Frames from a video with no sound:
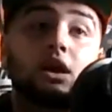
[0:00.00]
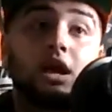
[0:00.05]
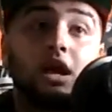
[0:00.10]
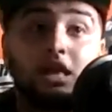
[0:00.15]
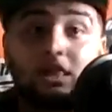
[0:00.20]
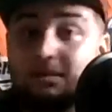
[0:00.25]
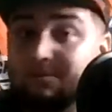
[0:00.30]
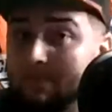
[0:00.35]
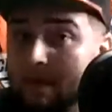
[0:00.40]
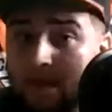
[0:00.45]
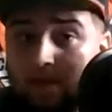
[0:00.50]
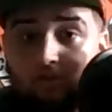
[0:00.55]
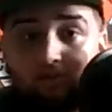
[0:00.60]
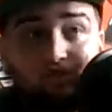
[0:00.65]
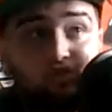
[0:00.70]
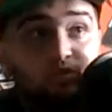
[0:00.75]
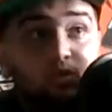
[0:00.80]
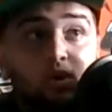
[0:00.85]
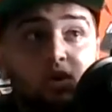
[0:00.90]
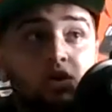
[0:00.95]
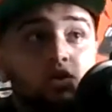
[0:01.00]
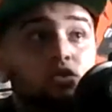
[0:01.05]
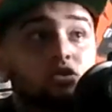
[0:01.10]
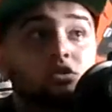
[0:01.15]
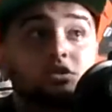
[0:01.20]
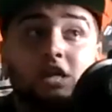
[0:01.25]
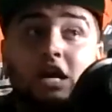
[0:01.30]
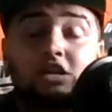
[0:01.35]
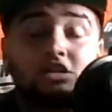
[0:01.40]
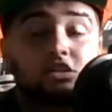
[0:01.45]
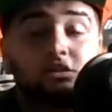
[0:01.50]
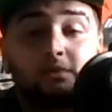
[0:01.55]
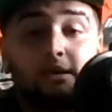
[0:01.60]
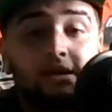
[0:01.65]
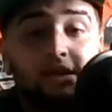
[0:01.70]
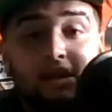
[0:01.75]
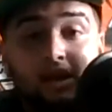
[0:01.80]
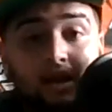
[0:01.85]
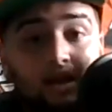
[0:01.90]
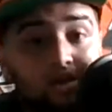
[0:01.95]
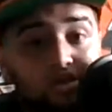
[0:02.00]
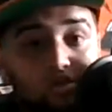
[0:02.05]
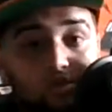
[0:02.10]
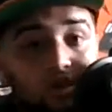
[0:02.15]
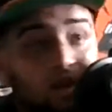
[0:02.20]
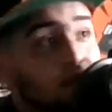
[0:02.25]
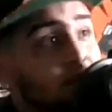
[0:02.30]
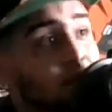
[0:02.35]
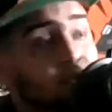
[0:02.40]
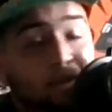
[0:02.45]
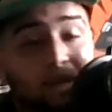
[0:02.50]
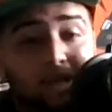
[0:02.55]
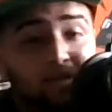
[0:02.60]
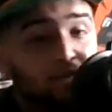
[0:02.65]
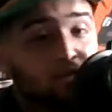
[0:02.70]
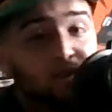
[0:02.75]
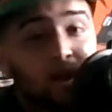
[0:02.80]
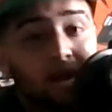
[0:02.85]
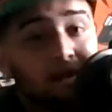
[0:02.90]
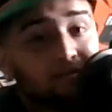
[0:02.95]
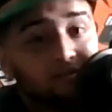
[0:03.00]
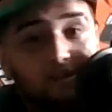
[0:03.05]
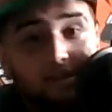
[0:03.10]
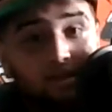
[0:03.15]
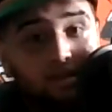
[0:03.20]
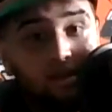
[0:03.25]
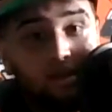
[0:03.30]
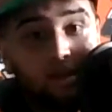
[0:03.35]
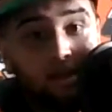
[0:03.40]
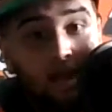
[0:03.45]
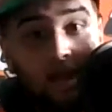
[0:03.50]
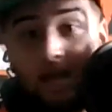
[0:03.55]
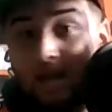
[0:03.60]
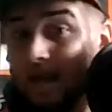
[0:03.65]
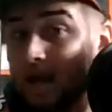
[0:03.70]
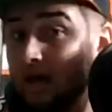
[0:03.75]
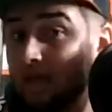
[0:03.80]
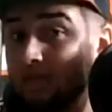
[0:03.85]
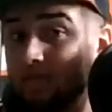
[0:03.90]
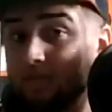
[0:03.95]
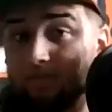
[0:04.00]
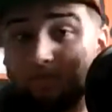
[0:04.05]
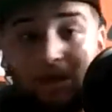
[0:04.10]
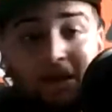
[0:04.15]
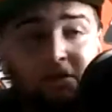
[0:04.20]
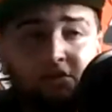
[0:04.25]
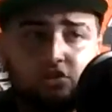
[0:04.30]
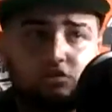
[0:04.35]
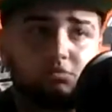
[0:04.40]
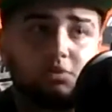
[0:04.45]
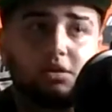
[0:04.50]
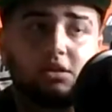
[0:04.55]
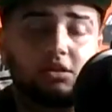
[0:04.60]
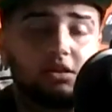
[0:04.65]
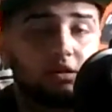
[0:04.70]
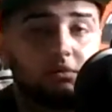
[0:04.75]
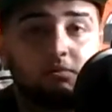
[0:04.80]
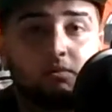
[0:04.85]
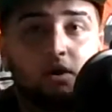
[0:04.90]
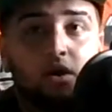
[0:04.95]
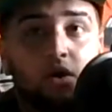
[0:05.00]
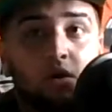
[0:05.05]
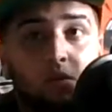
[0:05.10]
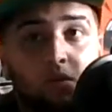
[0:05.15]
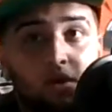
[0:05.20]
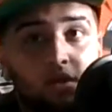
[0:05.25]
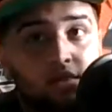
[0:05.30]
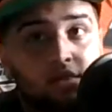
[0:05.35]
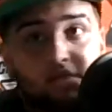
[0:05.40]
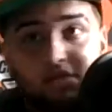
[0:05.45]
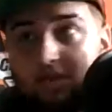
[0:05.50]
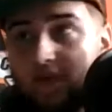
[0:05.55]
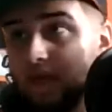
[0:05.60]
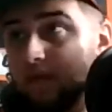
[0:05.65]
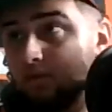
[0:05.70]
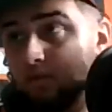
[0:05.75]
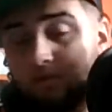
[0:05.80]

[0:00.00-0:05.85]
And the Bengals were decimated at injury, and they beat them with Ryan Finley. And now the Bengals beat them when they were